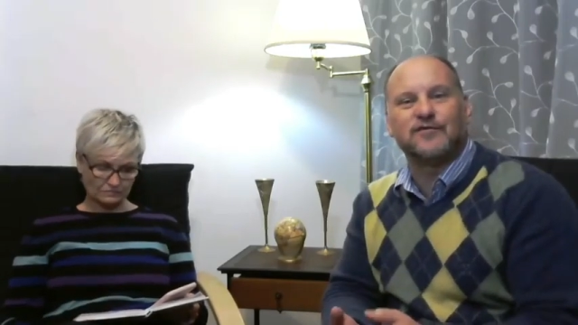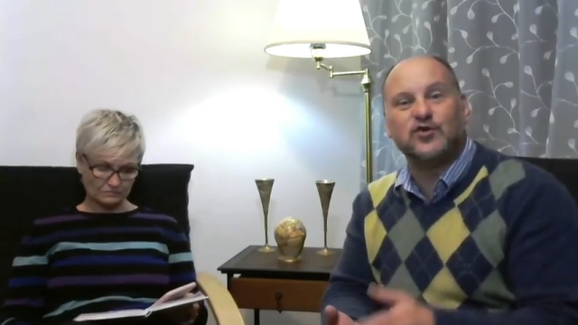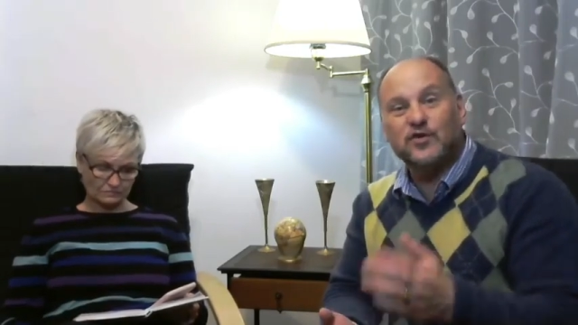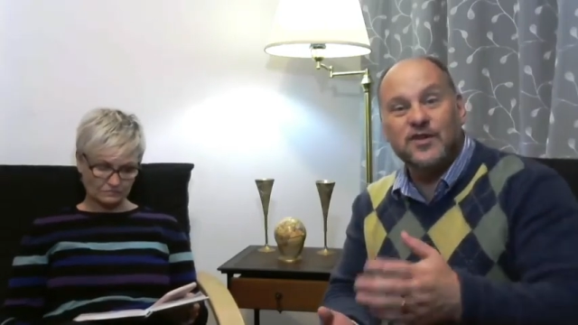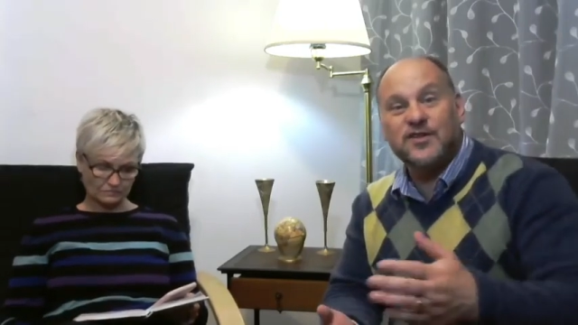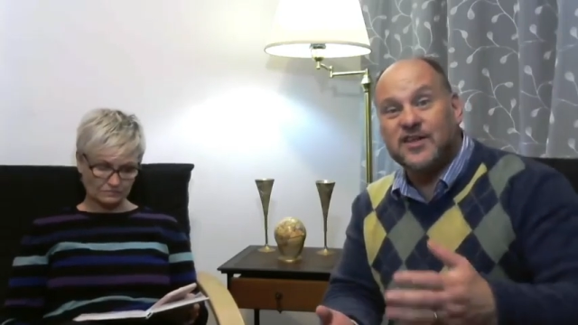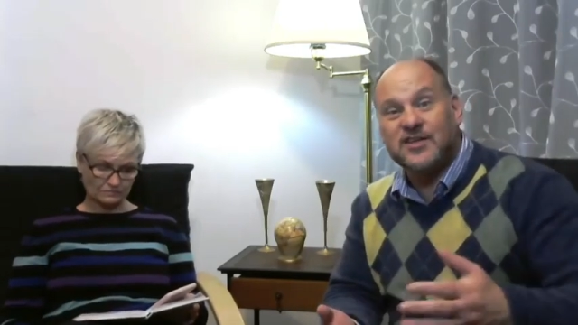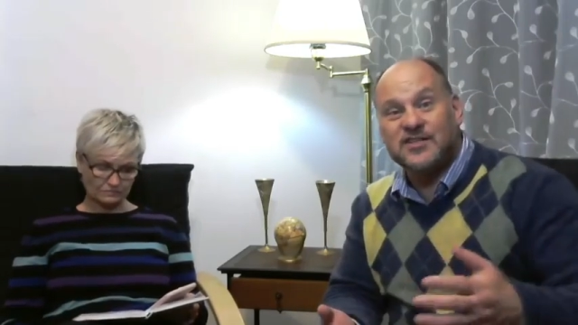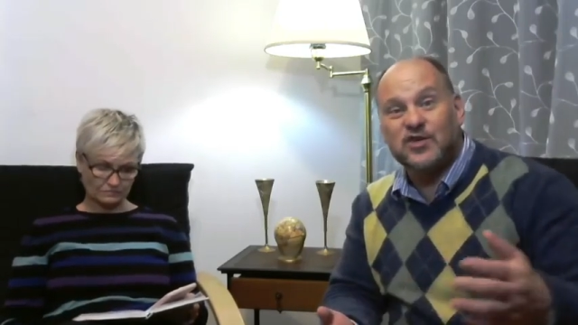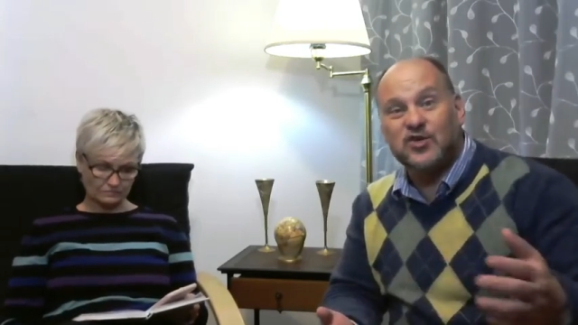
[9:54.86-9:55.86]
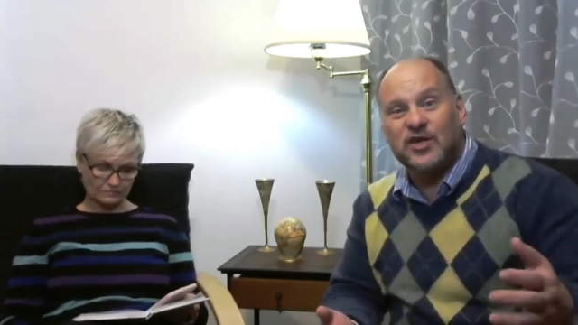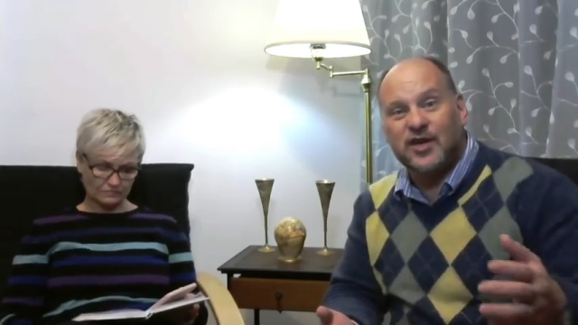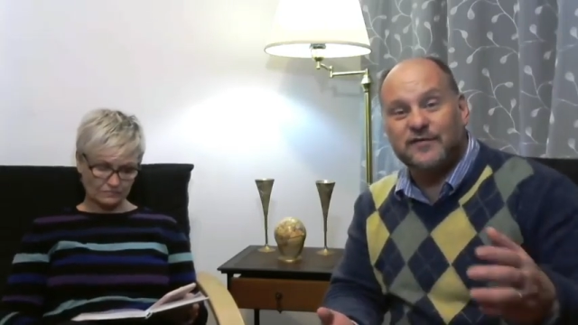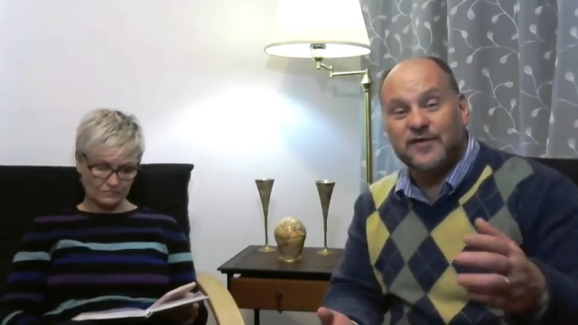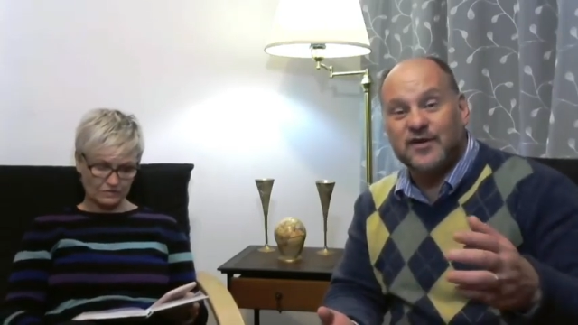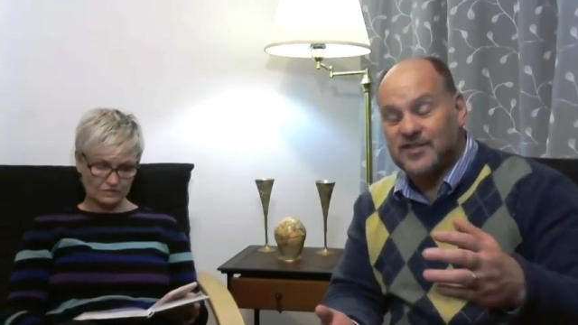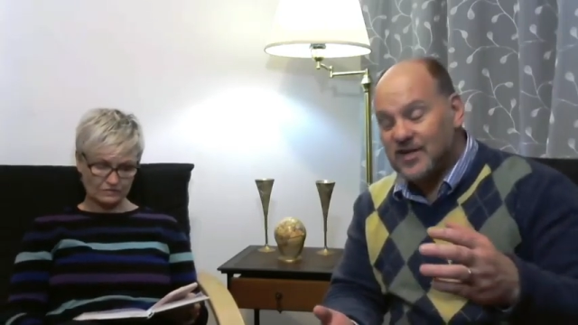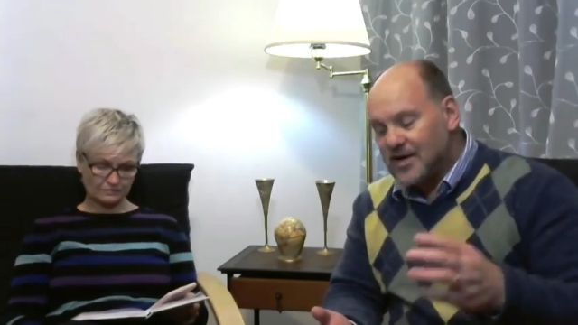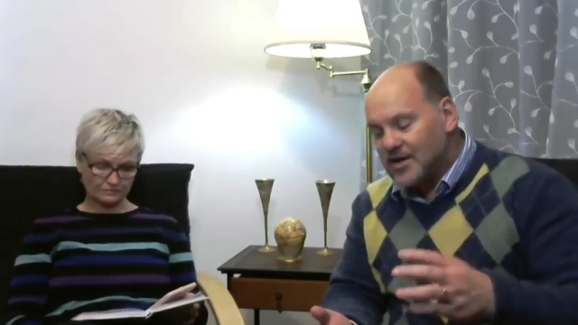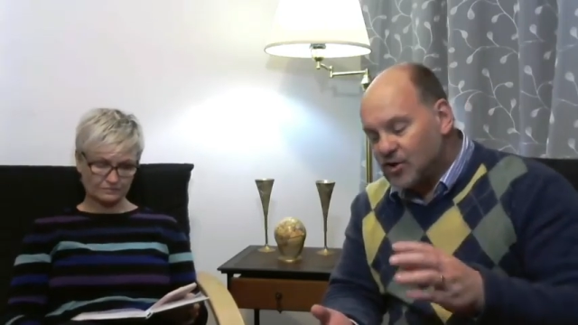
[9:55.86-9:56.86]
Speaker 1: Do the things that you did at first.
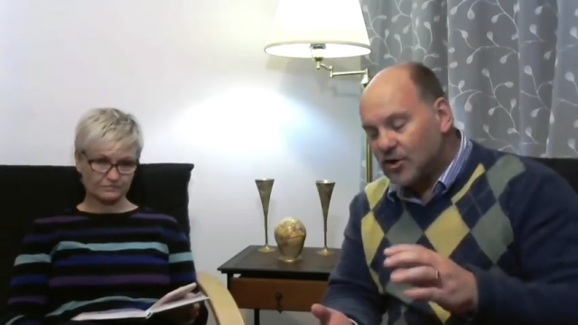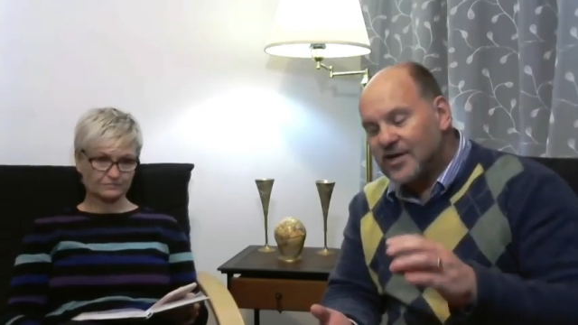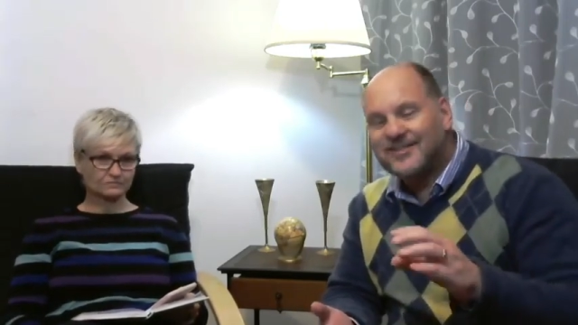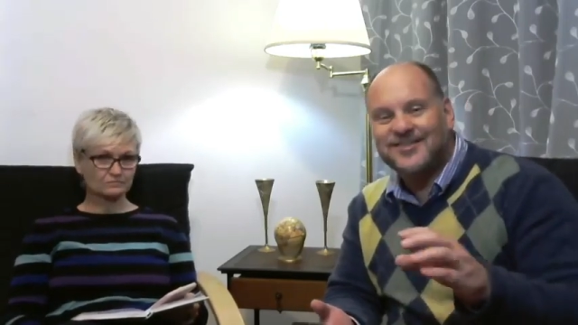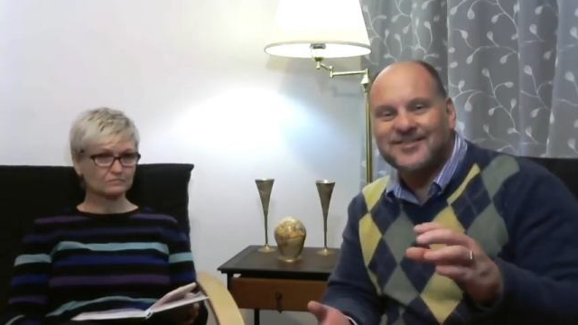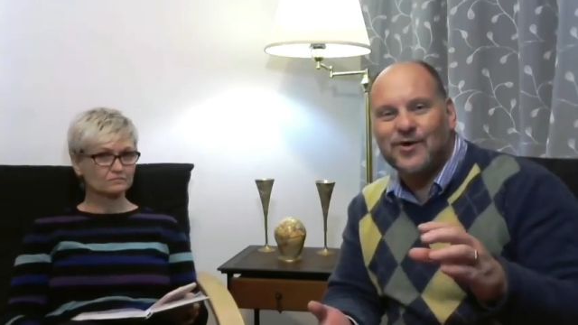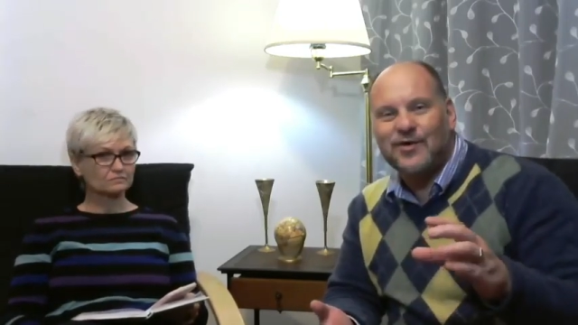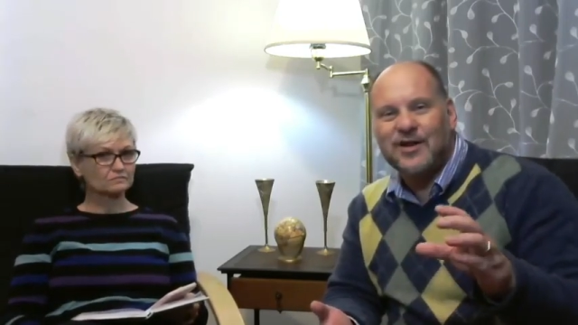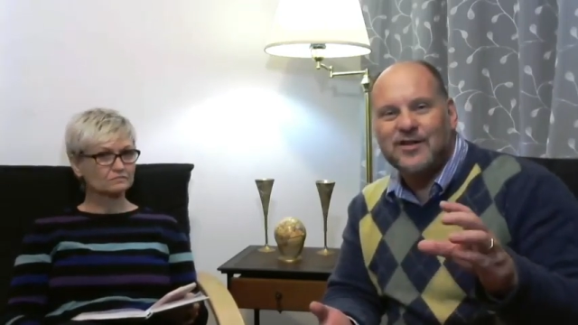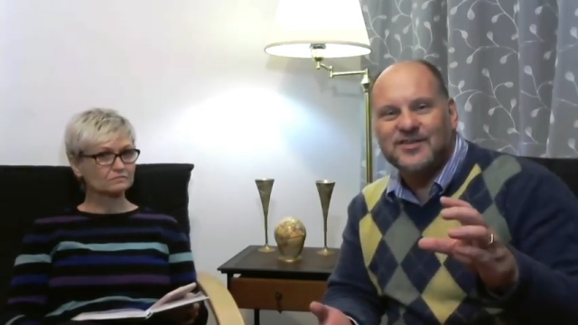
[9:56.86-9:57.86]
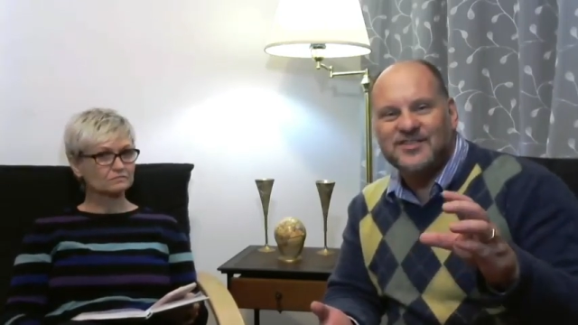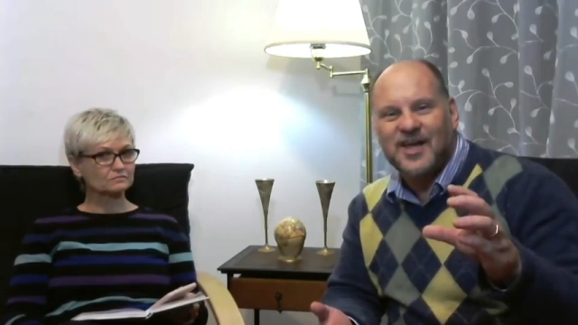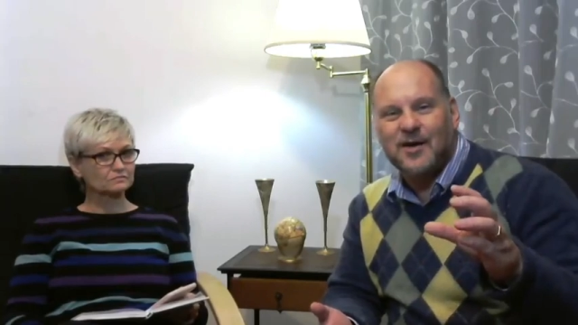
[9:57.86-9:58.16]
Not necessarily the same.